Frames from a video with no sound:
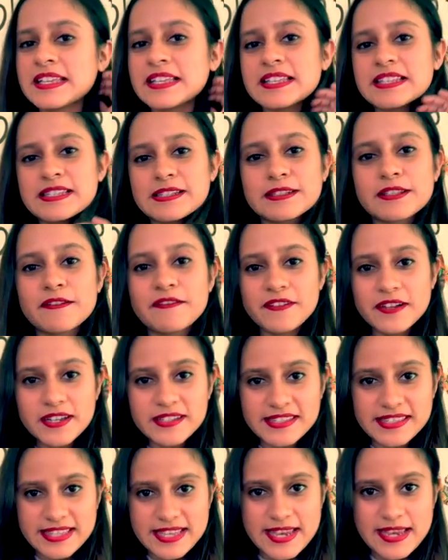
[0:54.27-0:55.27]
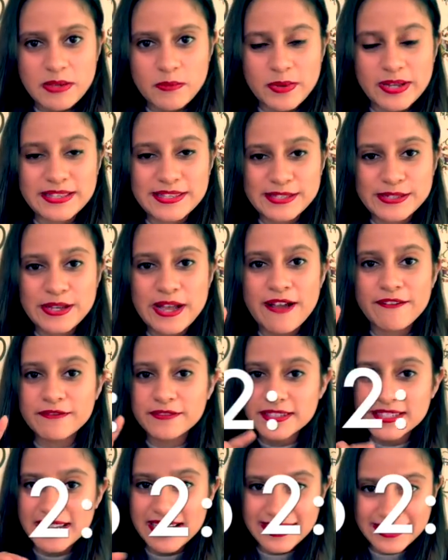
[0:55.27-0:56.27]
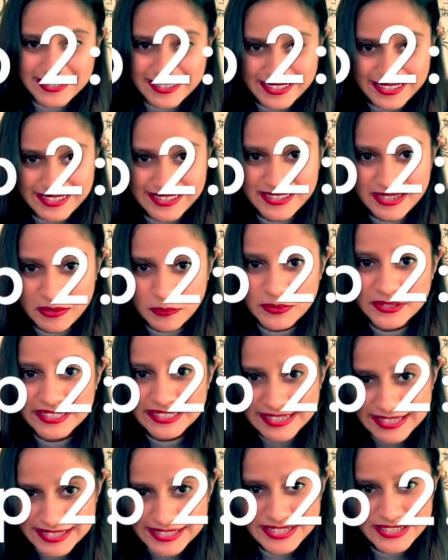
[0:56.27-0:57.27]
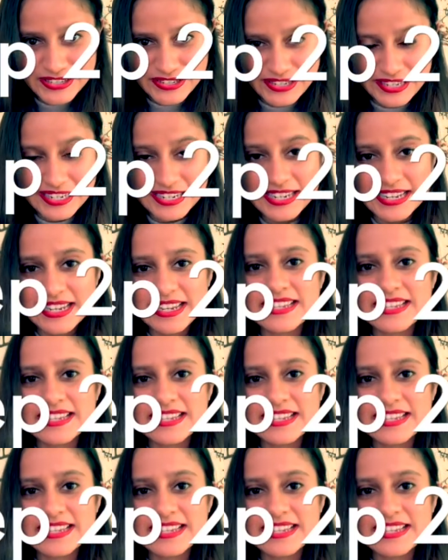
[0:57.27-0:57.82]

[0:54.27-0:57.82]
So the first thing, once you have done with the decision,